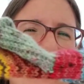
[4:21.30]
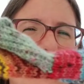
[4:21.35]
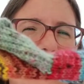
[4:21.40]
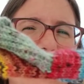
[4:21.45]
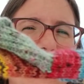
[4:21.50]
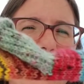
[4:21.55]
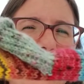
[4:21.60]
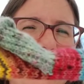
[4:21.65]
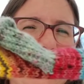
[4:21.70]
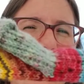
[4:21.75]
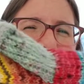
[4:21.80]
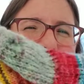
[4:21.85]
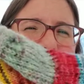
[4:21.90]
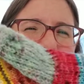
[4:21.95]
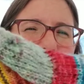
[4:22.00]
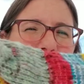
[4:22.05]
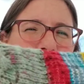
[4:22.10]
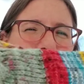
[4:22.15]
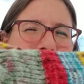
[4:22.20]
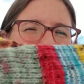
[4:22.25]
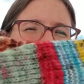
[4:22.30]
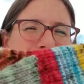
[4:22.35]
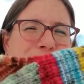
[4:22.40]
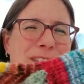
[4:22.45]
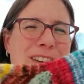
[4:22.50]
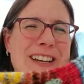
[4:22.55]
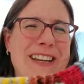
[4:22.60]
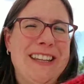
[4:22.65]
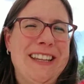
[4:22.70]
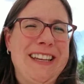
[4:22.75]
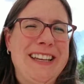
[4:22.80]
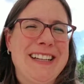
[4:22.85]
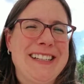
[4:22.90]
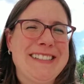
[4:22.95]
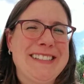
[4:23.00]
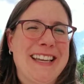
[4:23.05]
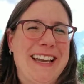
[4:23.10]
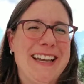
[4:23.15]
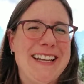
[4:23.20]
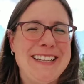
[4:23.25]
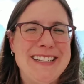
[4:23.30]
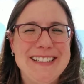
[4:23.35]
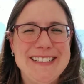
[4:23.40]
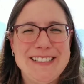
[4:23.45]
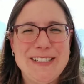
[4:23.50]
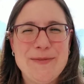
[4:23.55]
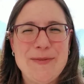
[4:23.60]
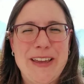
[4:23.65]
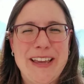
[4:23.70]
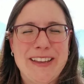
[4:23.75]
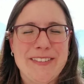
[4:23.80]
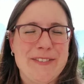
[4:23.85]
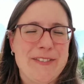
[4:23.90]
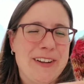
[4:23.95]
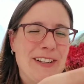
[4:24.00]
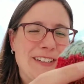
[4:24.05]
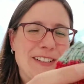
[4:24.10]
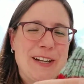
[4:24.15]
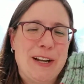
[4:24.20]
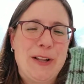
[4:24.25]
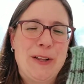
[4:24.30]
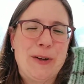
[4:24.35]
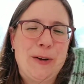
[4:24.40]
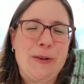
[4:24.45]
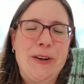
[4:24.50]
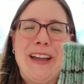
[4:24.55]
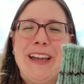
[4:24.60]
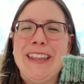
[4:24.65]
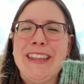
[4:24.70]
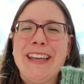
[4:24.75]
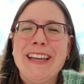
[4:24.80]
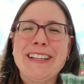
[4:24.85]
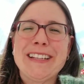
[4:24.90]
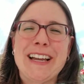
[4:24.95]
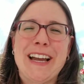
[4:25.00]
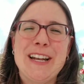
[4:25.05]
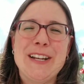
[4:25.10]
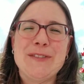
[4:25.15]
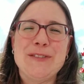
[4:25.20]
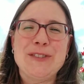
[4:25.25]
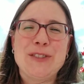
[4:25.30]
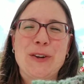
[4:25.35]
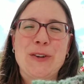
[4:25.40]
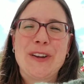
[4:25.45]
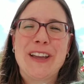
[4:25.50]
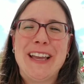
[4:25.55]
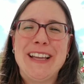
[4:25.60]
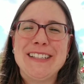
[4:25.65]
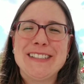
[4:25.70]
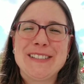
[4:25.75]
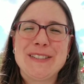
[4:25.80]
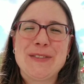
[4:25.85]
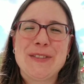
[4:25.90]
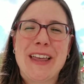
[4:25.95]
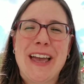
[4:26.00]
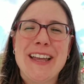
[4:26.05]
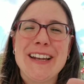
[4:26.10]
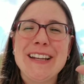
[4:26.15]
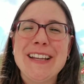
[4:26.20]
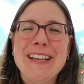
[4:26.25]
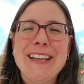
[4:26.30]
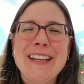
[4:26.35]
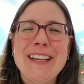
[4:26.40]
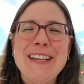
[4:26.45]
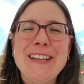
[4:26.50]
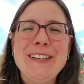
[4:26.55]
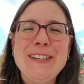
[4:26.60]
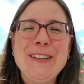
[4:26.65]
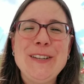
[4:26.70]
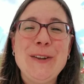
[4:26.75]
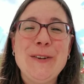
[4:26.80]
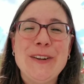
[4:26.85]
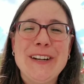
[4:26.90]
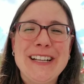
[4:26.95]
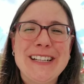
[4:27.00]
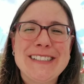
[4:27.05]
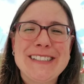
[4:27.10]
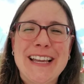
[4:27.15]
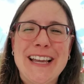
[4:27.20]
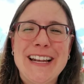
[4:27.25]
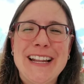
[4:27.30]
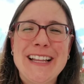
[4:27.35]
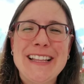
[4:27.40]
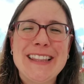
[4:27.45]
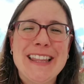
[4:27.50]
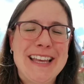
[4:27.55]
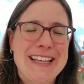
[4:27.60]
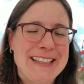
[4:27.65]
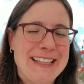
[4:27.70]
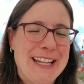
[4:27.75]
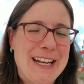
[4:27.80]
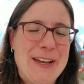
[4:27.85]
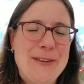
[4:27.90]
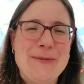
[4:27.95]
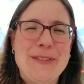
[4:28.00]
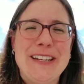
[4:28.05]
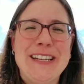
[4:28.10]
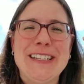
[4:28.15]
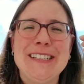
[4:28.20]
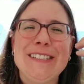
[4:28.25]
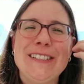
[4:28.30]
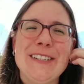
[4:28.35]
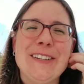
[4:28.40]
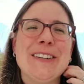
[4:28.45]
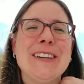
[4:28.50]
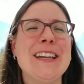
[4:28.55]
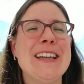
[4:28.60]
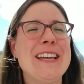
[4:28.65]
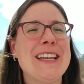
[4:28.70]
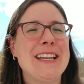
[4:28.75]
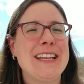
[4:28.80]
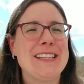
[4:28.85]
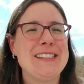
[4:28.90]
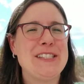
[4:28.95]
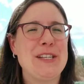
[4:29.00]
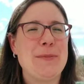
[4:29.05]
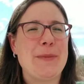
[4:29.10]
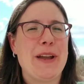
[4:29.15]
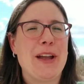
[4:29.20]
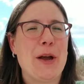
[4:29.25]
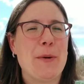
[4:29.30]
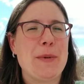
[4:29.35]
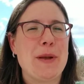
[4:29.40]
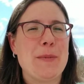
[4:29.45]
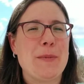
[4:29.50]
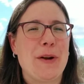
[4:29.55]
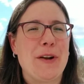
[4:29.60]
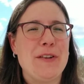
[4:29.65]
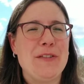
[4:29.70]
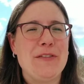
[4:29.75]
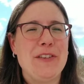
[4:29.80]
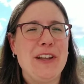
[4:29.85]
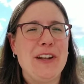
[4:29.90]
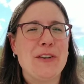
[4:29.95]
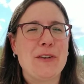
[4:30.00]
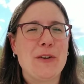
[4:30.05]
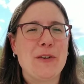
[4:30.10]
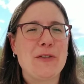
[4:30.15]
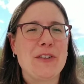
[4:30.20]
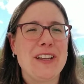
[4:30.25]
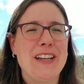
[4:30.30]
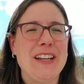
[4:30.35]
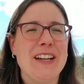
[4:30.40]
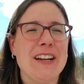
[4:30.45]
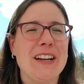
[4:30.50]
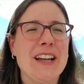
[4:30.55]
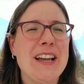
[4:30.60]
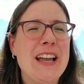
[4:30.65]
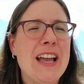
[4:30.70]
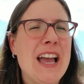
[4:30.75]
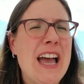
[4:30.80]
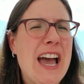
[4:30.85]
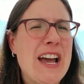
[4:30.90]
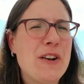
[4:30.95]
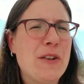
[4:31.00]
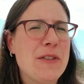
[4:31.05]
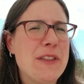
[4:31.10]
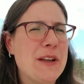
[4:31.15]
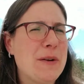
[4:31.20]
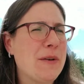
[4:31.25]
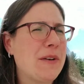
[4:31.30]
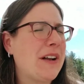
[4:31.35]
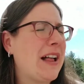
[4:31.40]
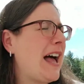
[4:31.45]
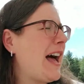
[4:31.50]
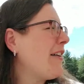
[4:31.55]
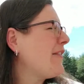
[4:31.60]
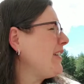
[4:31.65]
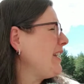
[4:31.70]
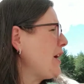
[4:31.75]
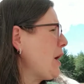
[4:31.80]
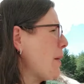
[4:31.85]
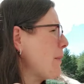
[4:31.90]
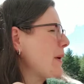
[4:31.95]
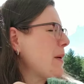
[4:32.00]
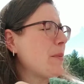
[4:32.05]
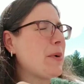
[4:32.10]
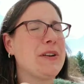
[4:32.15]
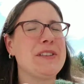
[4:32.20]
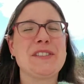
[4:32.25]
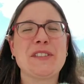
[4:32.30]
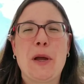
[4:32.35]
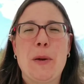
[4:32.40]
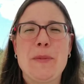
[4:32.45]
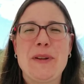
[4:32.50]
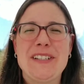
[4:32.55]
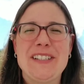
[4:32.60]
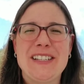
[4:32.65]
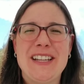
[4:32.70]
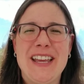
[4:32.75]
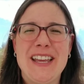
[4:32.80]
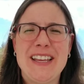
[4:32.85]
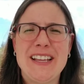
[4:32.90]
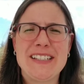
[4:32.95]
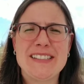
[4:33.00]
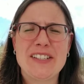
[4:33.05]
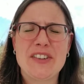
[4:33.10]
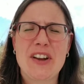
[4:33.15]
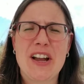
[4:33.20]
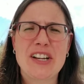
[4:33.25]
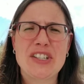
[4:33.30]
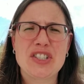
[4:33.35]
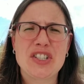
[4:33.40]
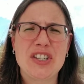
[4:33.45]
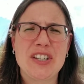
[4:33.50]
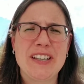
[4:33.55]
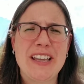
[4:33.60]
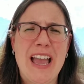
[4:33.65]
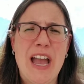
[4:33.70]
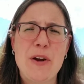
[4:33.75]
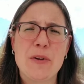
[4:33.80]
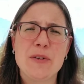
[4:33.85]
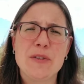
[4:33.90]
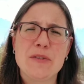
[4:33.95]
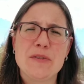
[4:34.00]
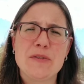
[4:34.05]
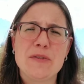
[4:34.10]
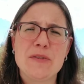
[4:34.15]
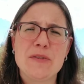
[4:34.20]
lately, so I was really excited to make a fun colorway that kind of showcased that new and exciting thing that I've been into. You can see my hummingbird feeder over here. I don't think we'll have any hummingbirds coming today because they're actually out of